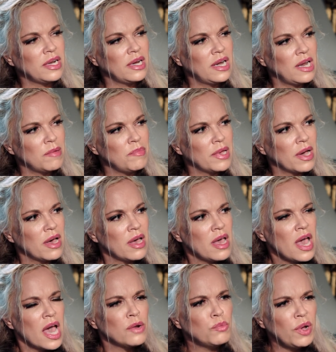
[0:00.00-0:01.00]
in Libya.
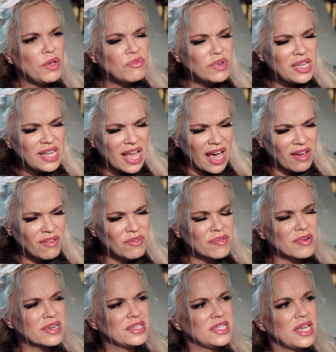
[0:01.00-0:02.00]
And we've
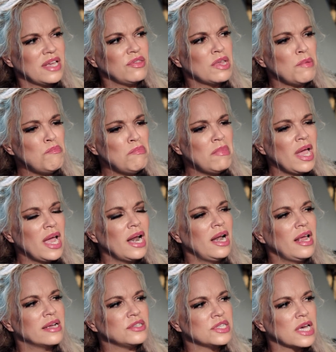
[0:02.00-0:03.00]
never seen the
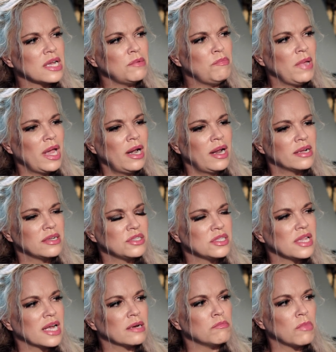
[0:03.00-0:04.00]
millions and
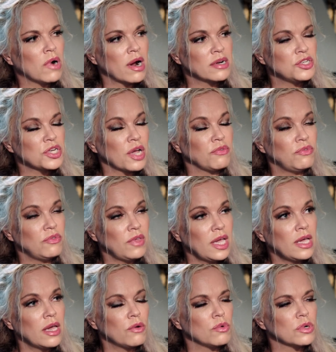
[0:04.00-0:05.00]
millions that marched, I
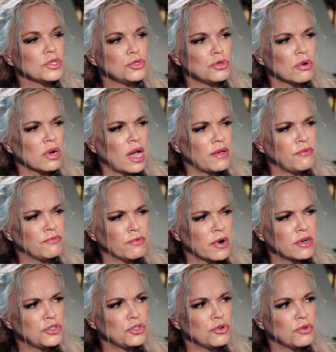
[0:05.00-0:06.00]
think it was July
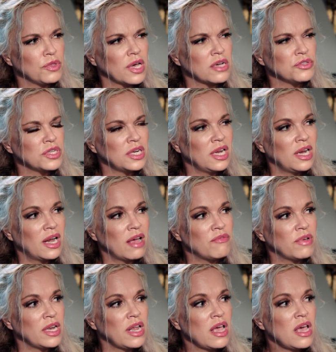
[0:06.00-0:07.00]
1st,
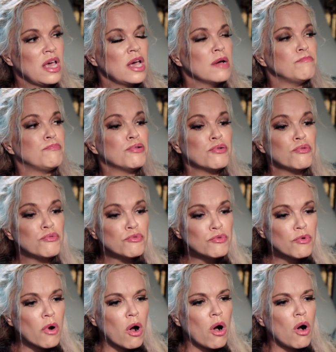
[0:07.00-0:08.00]
2011,
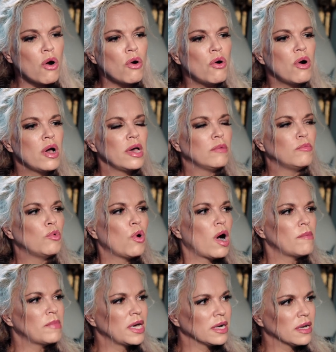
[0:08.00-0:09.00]

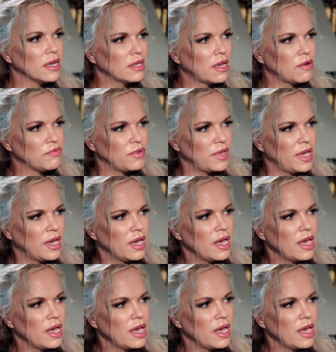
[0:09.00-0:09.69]
pro-Muammar Gaddafi.